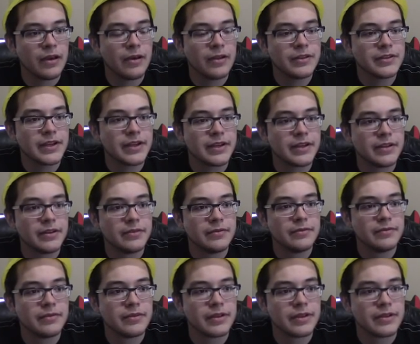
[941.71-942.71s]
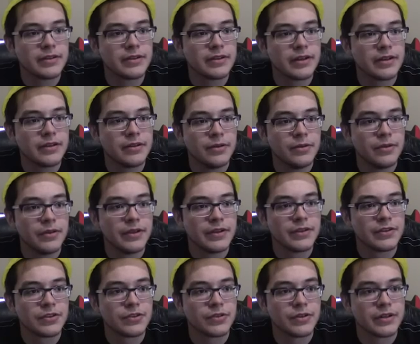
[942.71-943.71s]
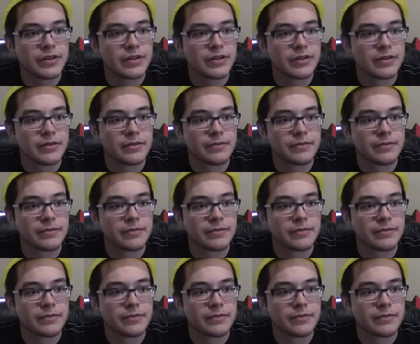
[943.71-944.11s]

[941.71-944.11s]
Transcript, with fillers: Unless I can, like, kind of do this trick.